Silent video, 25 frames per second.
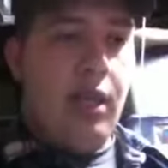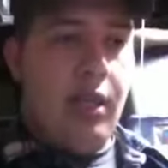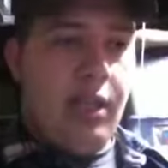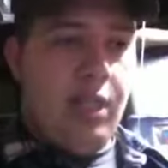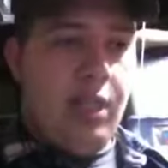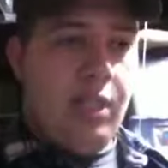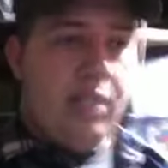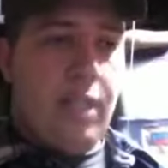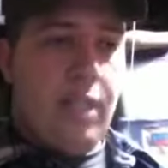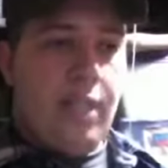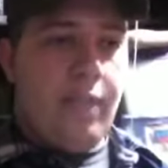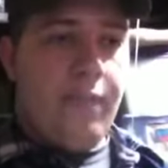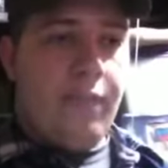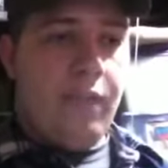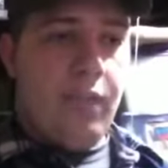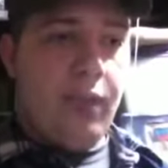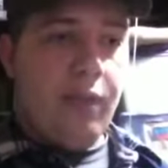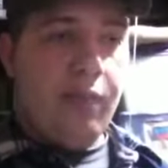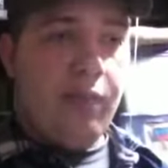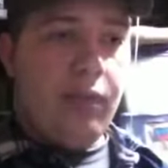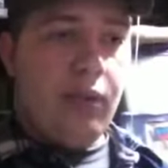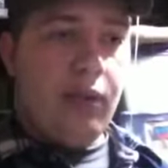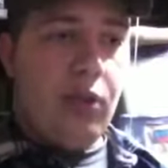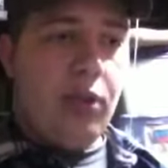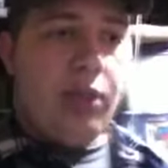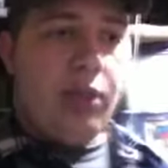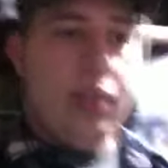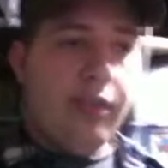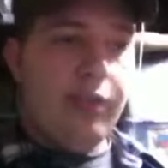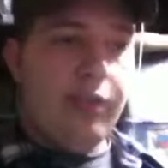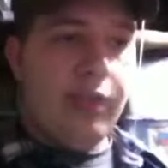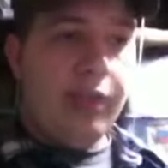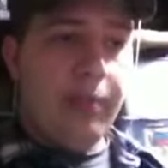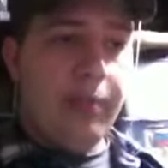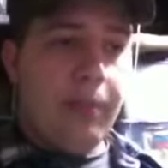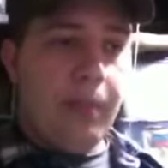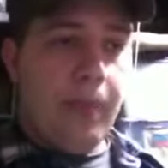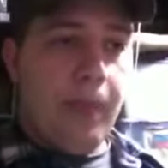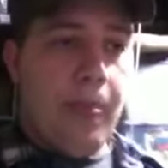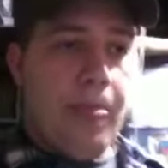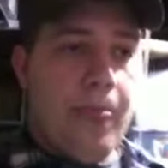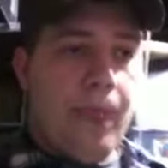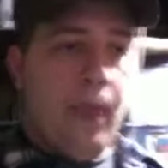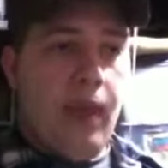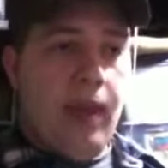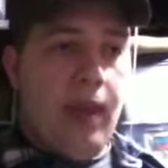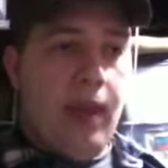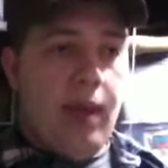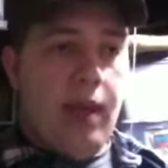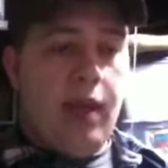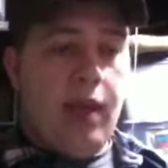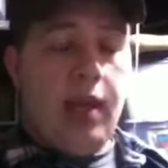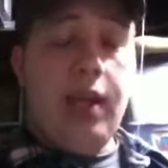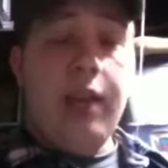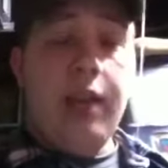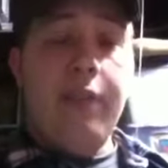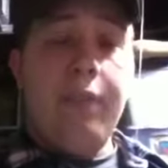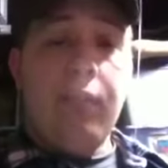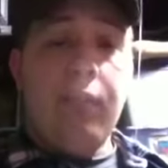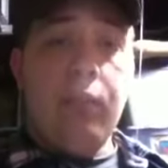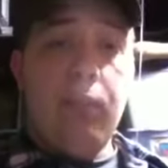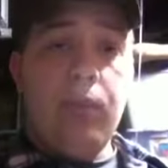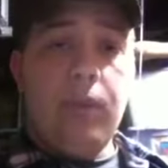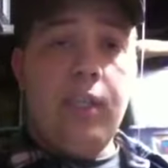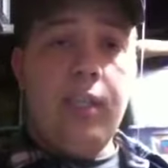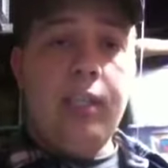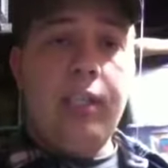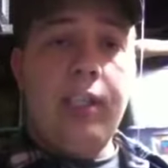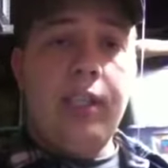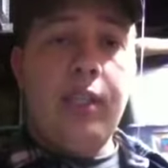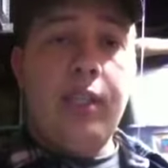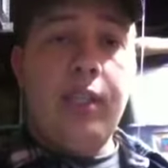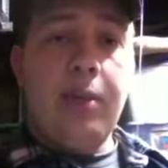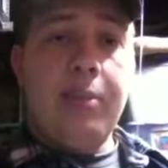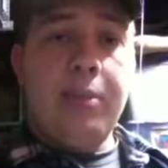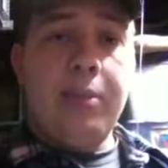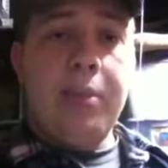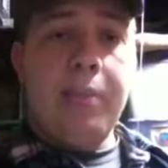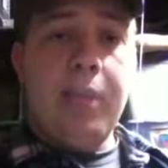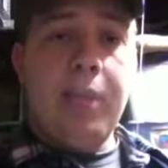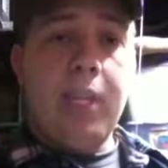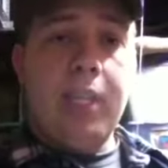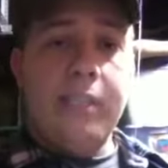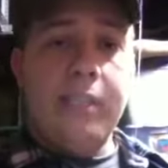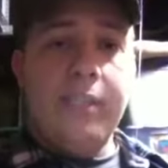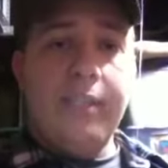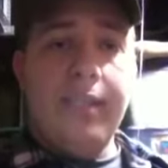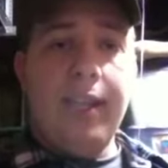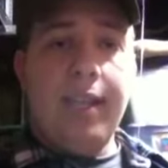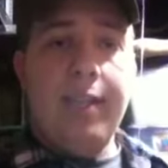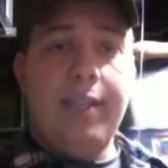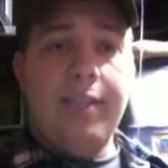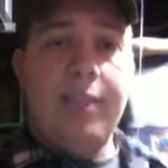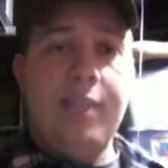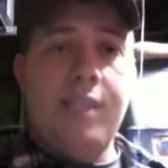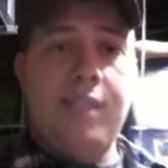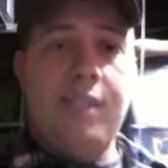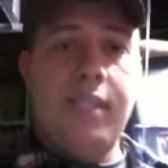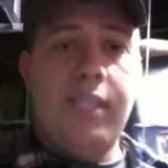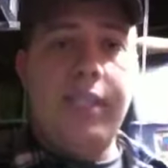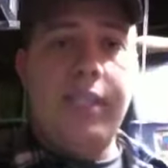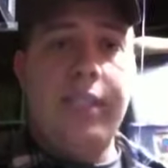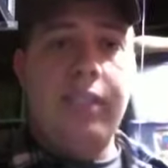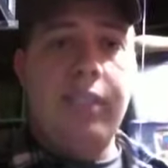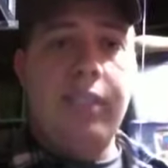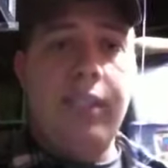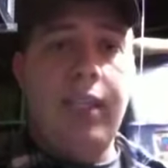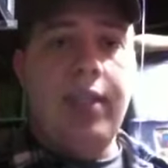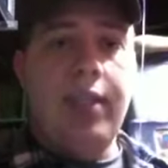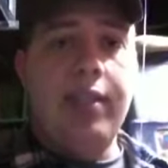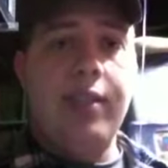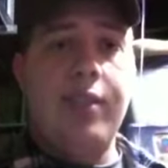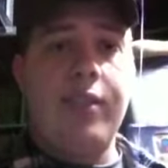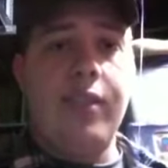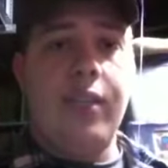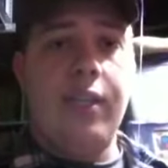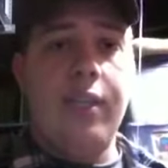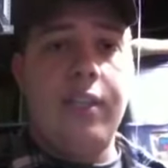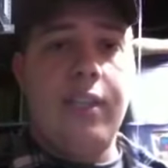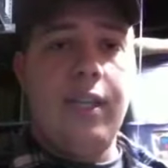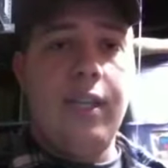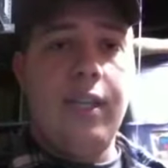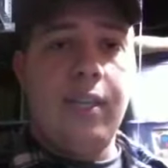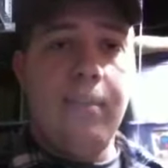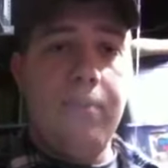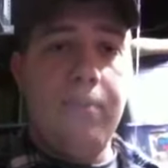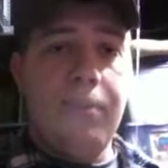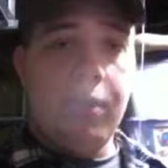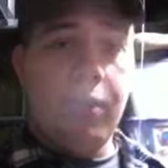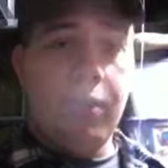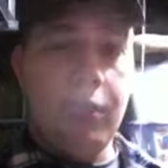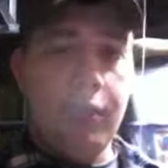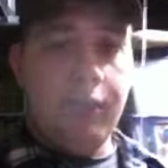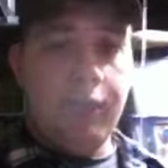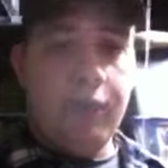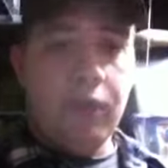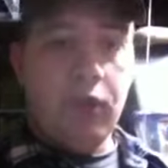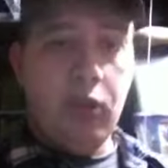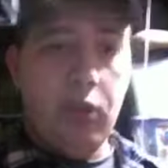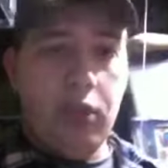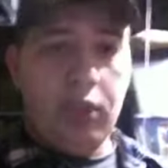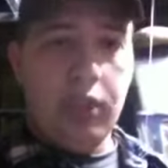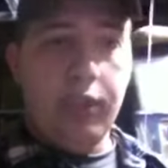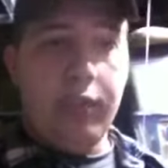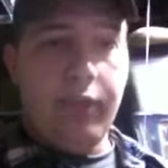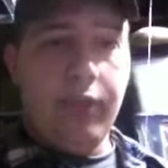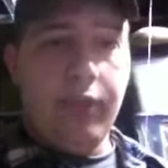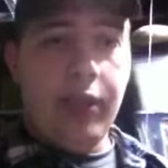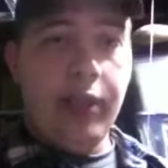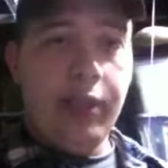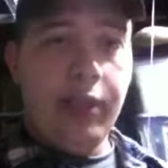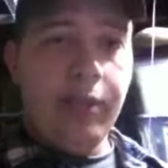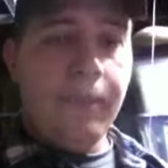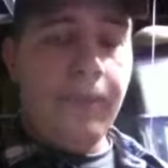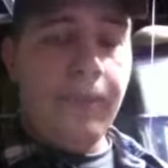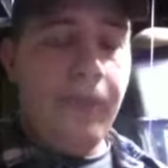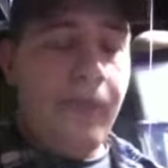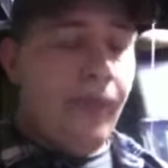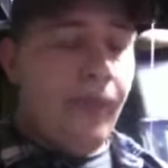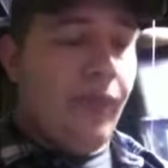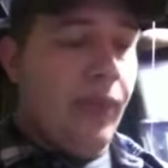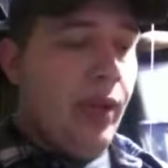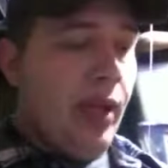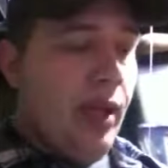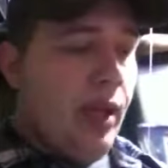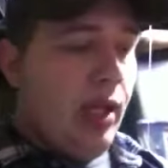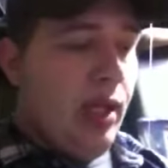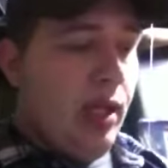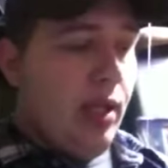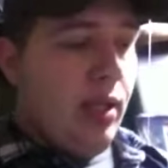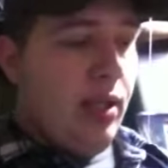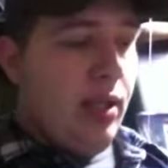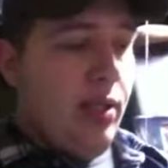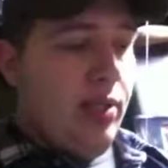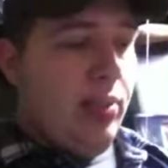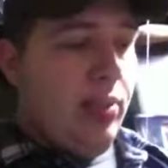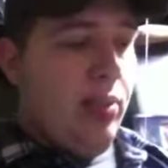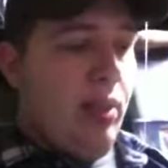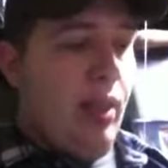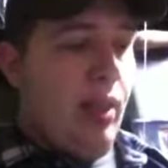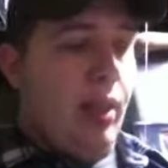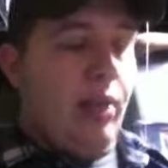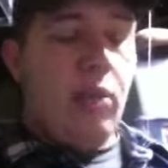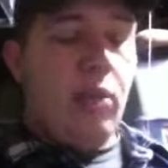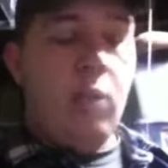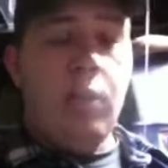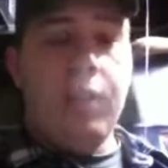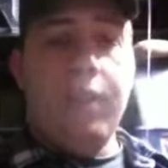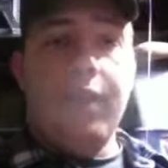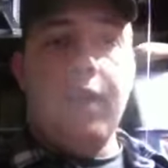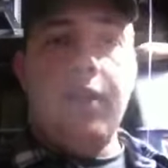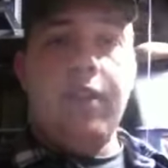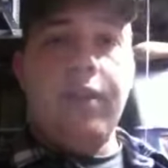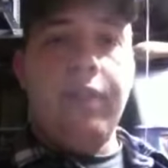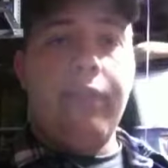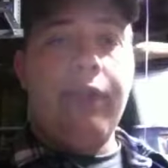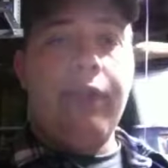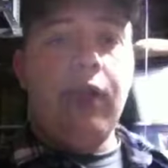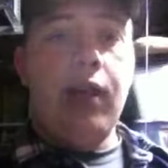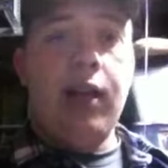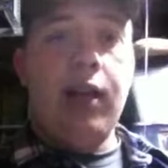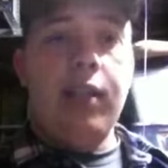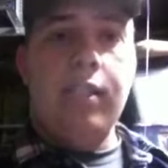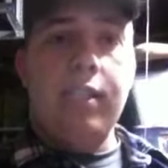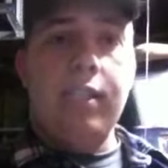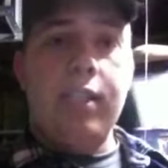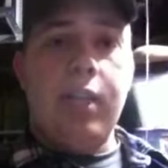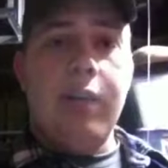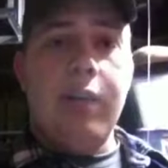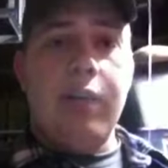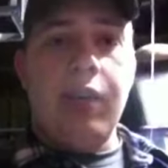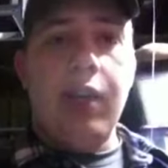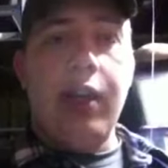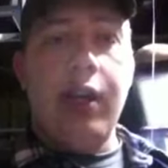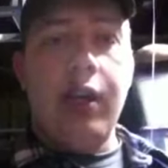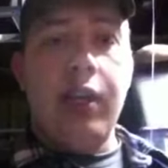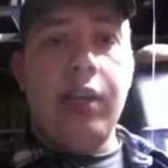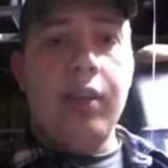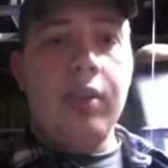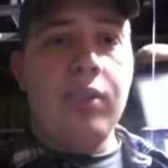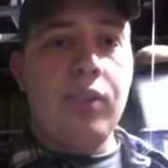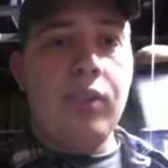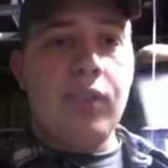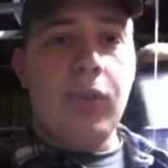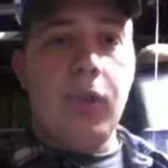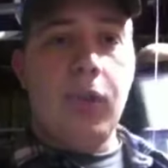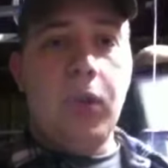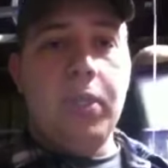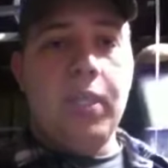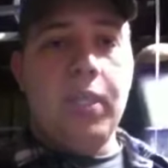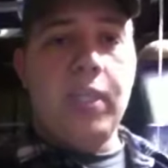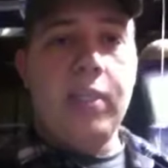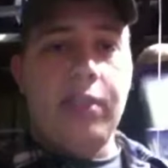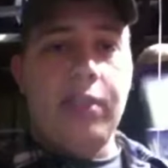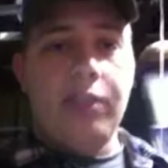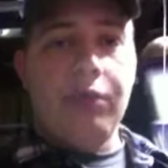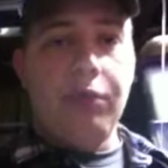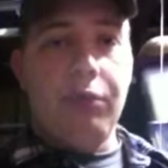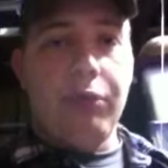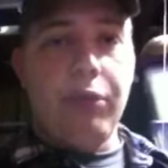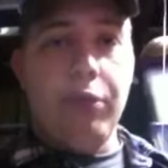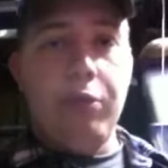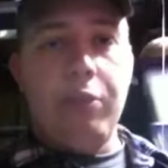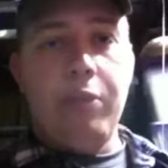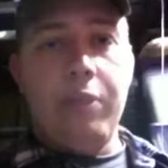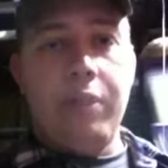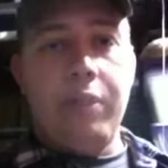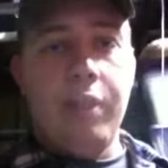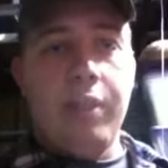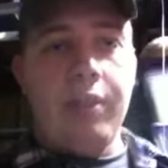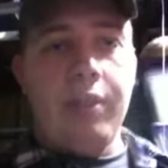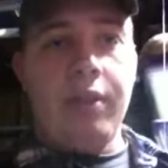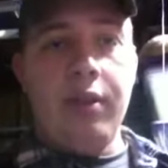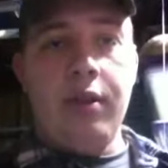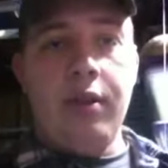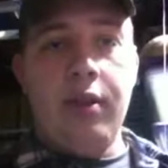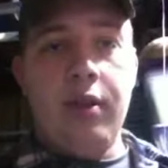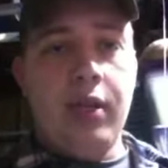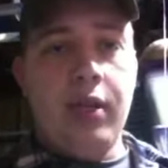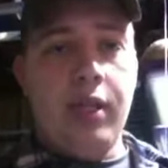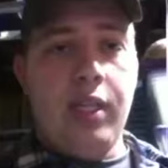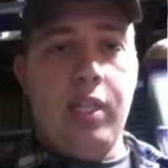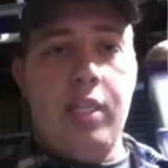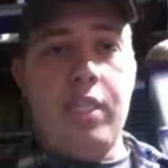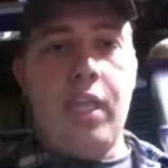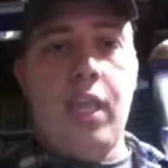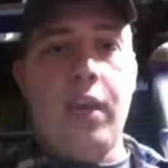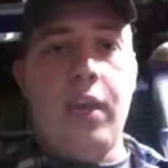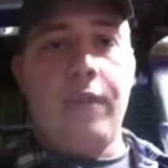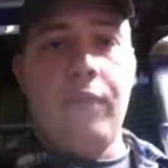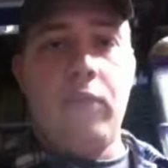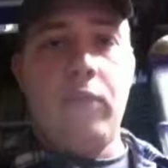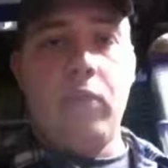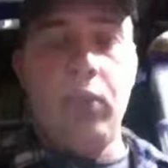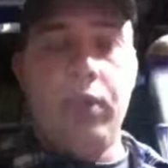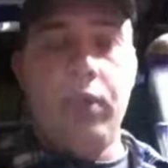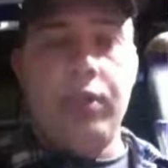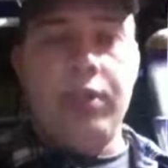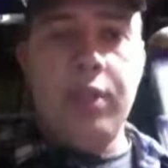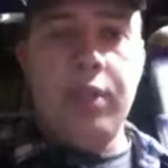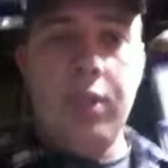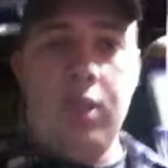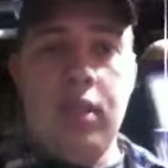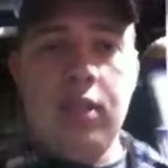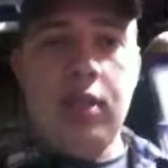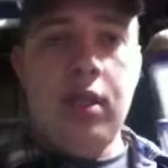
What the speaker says: Use that for the floor of it. And for welding, I'm going to make a stainless steel insert that I can put on the floor of there. That'll hold all the flux and everything, so it doesn't ruin the entire forge.